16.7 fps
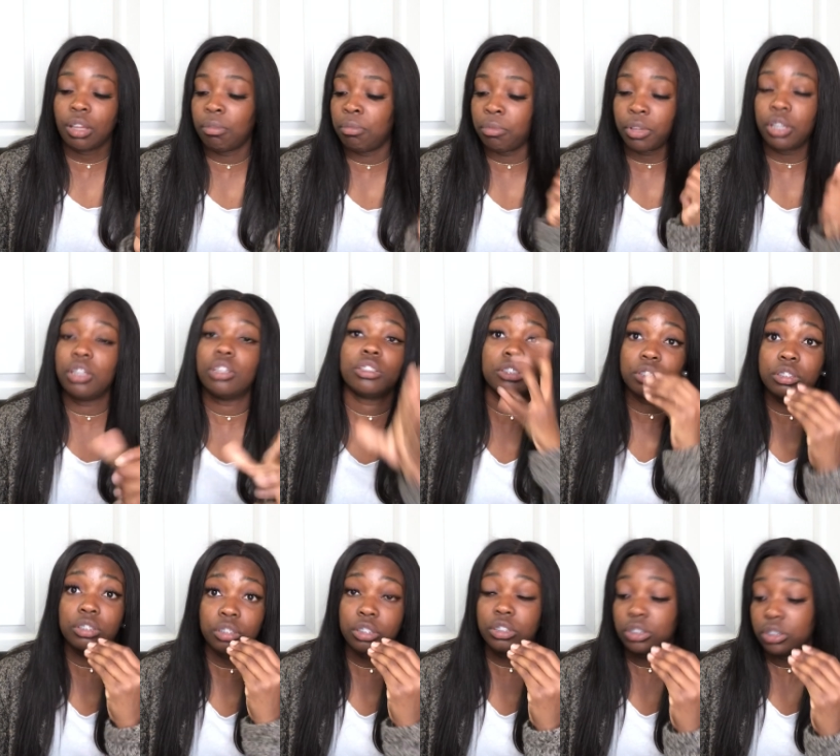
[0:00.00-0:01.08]
I'm ready to
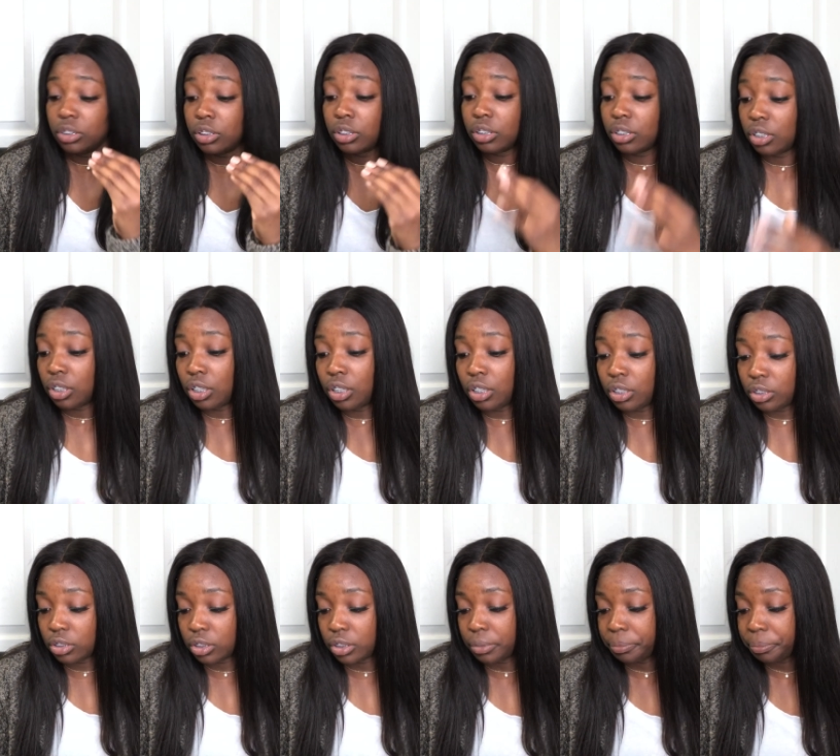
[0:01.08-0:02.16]
just eat
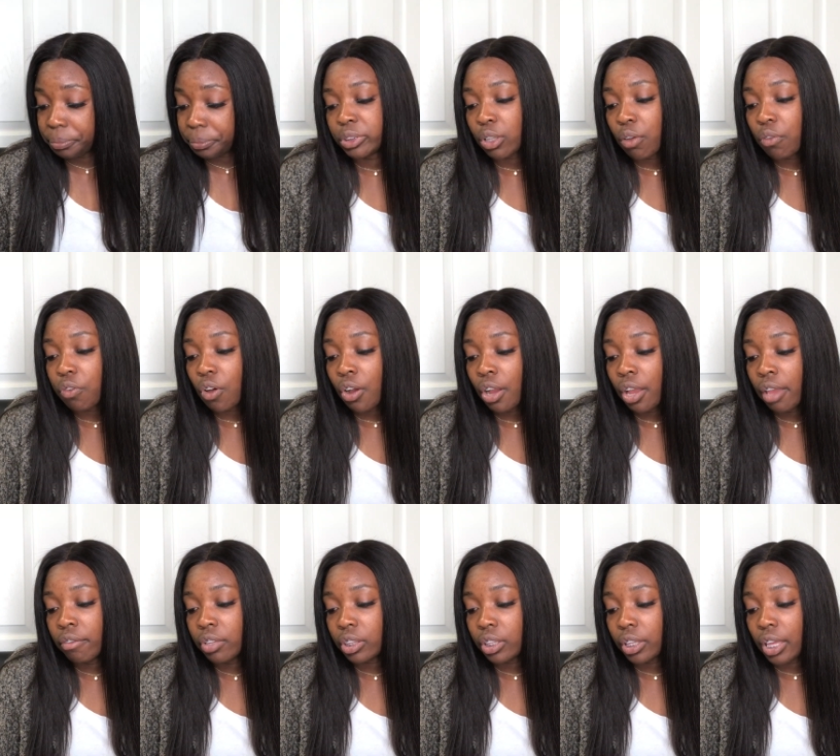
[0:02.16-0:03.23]
so far
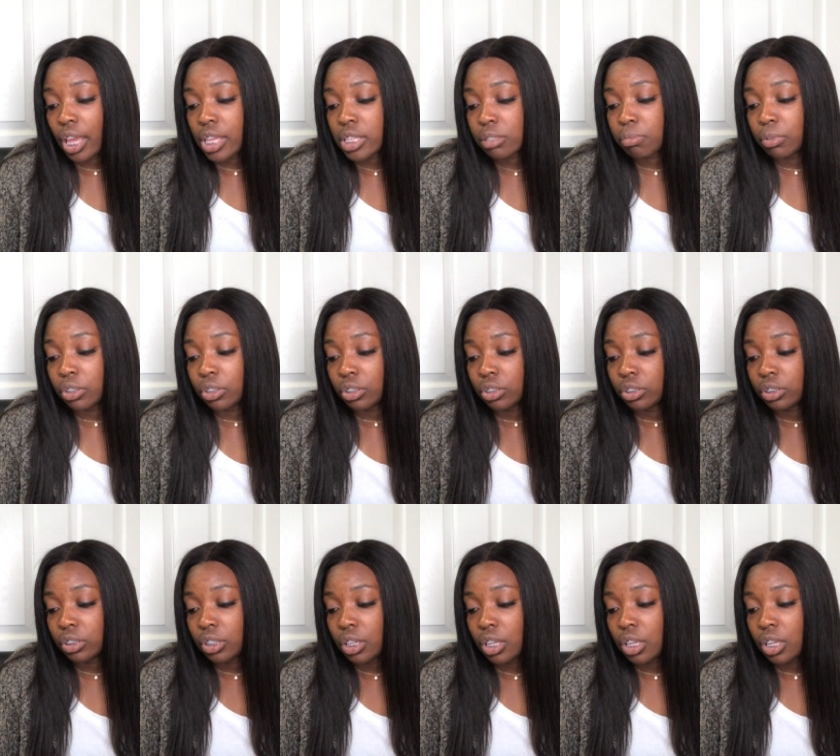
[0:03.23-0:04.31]
everything has been
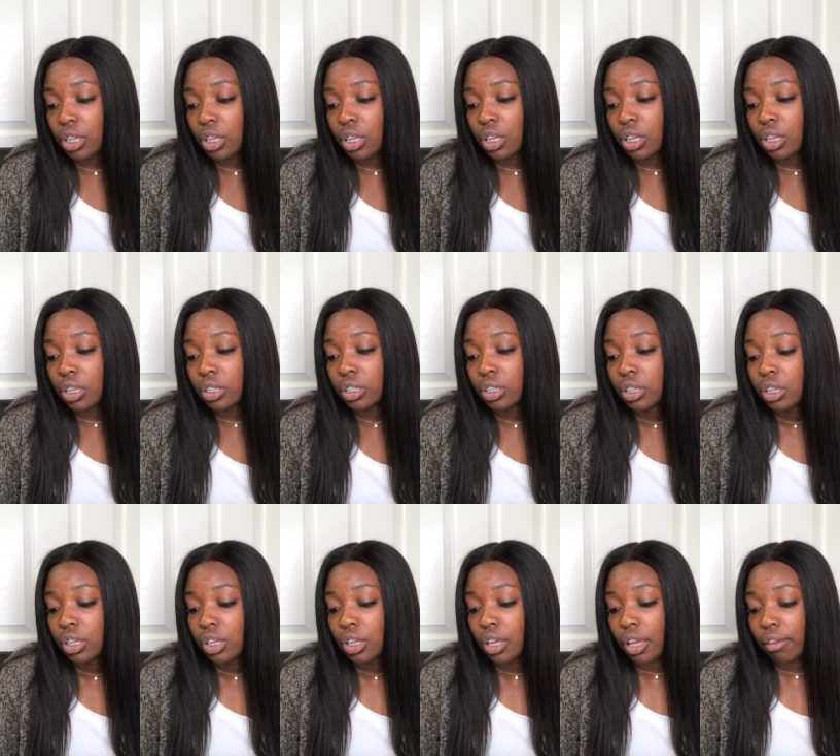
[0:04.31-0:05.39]
good.
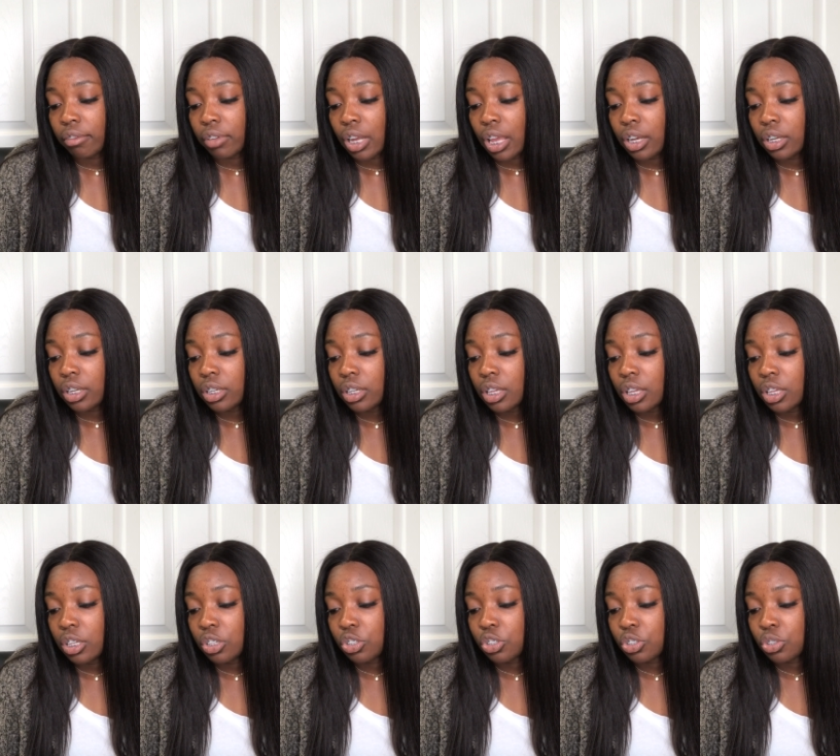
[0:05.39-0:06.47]
I haven't had any
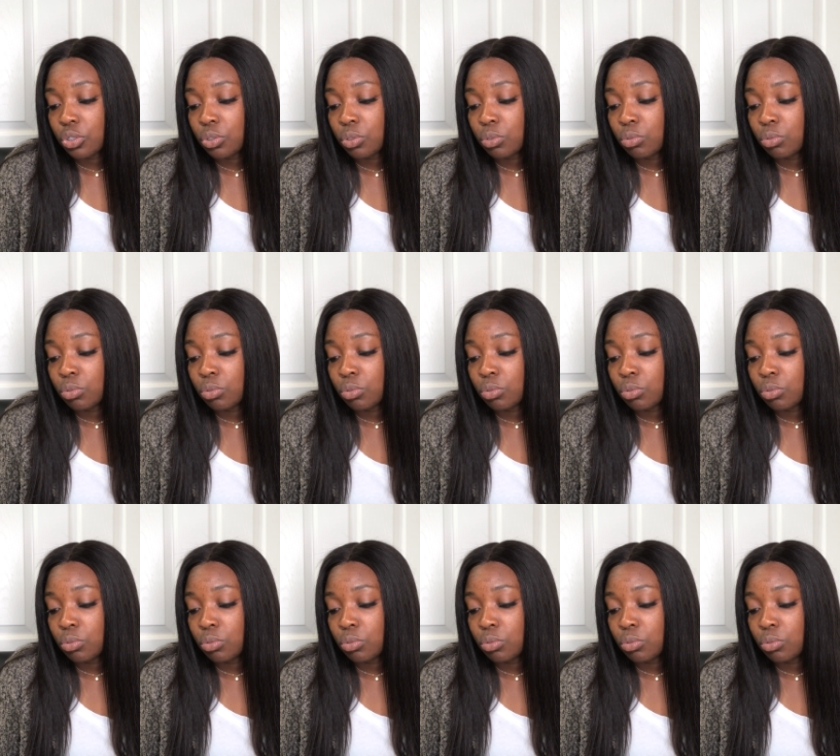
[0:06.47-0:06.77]
issues.